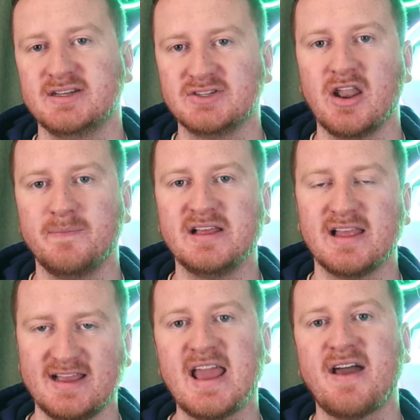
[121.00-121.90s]
is going to be
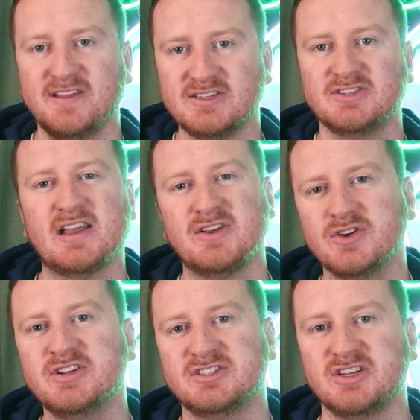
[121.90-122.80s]
like, yeah, this is a
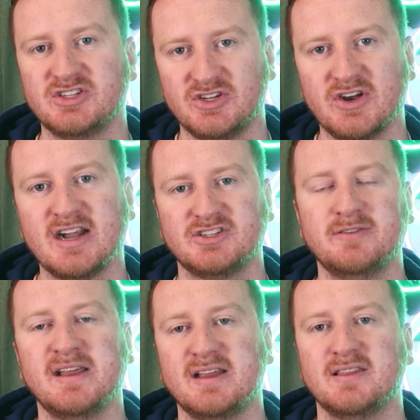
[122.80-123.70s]
good decision. You're actually
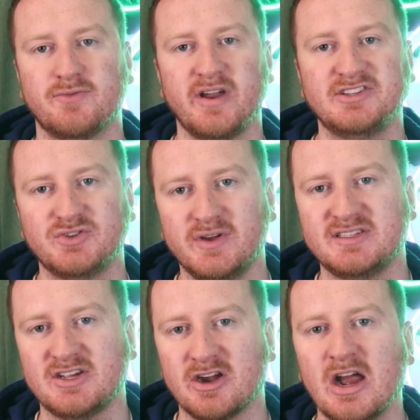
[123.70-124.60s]
making the right choice
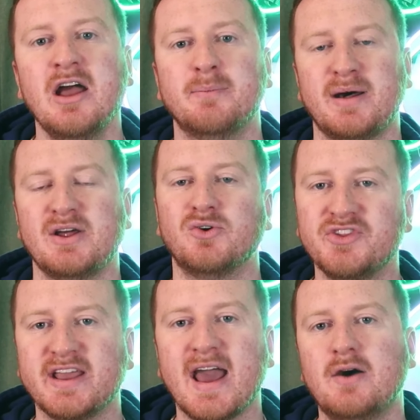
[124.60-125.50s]
here by
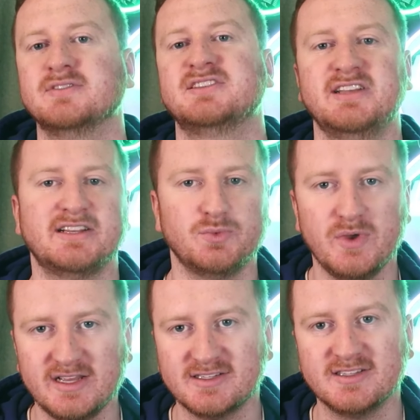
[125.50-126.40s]
holding out 6
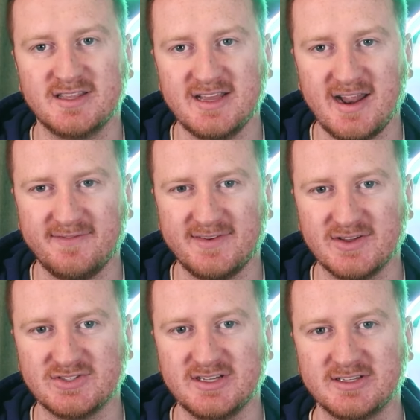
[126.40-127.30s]
weeks into the
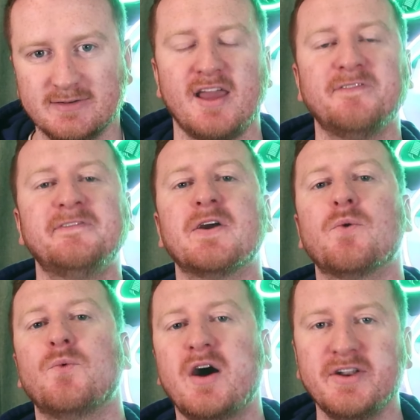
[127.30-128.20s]
NFL season. If you're
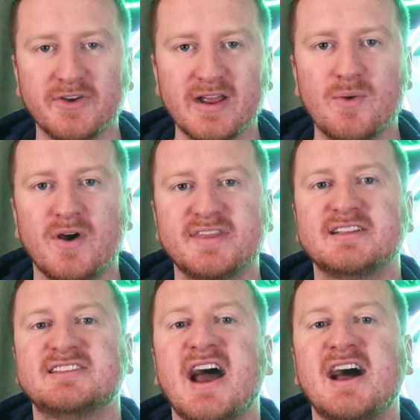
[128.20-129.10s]
wondering what the
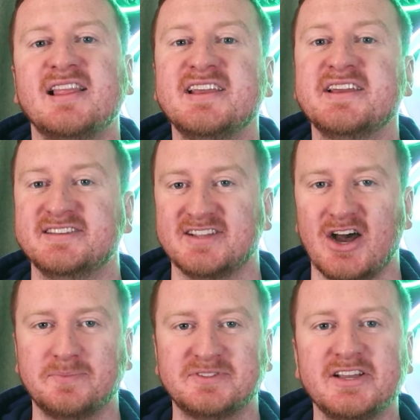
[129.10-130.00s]
tally is
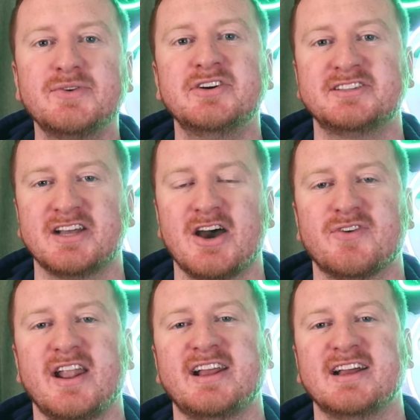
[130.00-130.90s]
up to, Haason
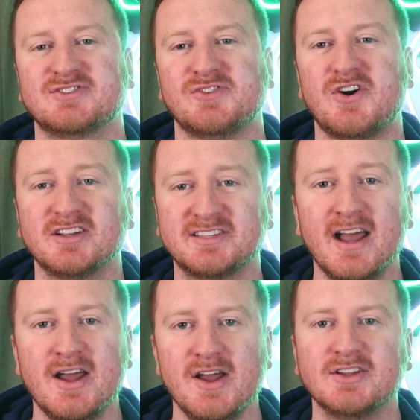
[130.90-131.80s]
Reddick has lost
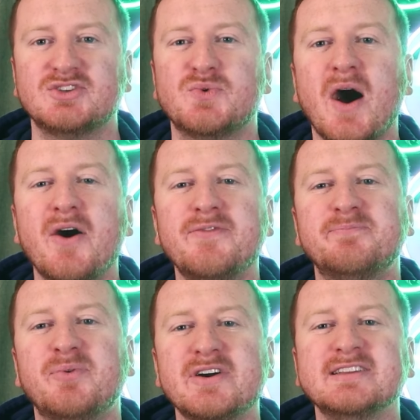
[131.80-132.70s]

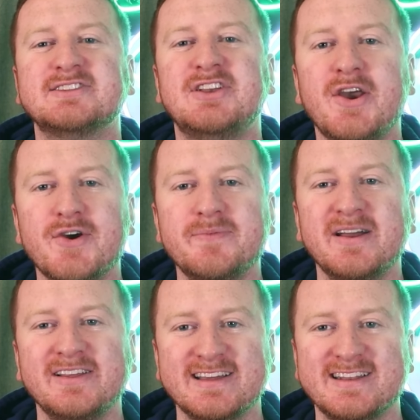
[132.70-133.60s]
$12.2
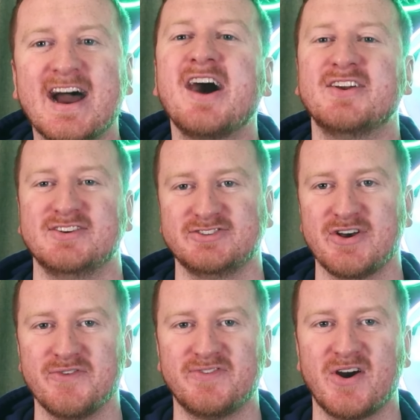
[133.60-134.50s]
million
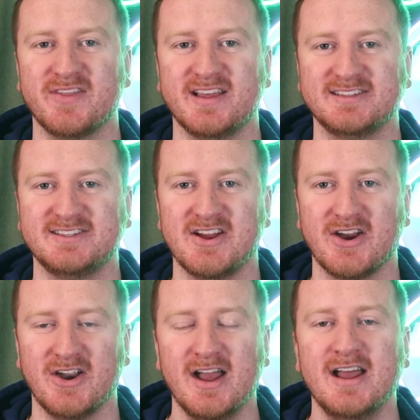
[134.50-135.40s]
so far this
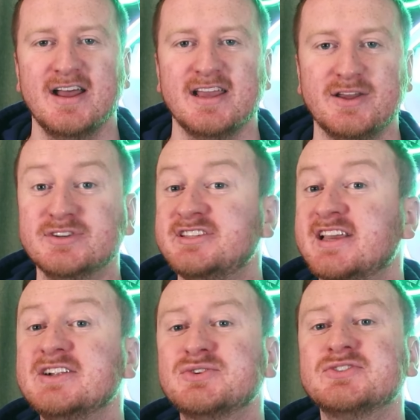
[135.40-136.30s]
year. He was
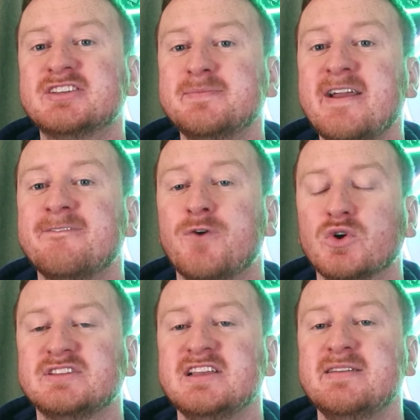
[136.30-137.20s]
scheduled to make
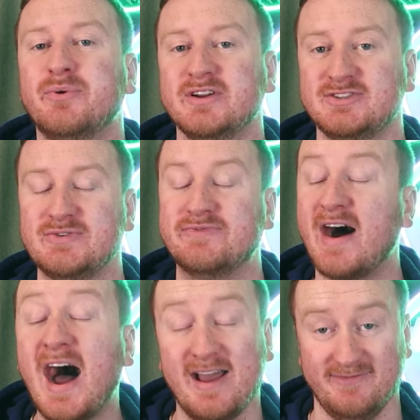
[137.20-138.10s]

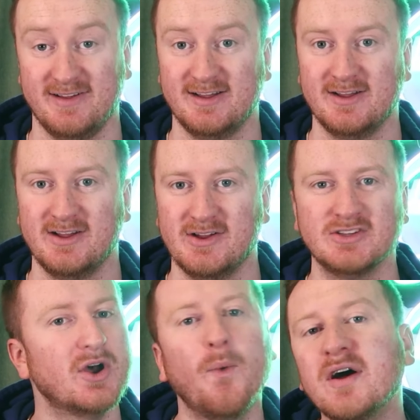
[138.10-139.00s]
$14.25.
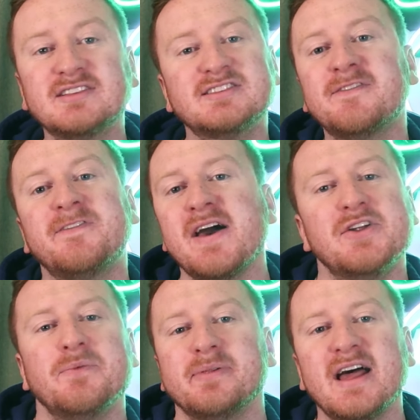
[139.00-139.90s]
So what's the
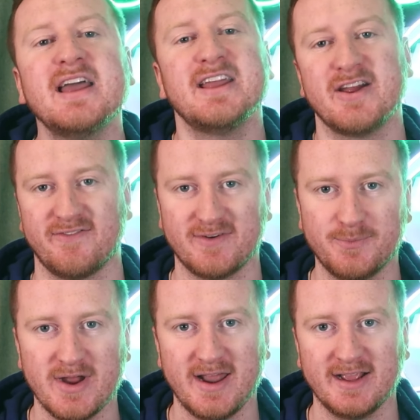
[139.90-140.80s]
final play here
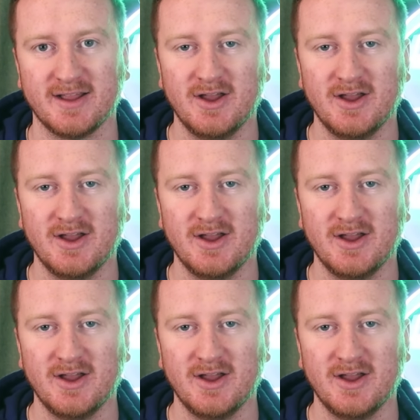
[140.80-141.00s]
from Reddick?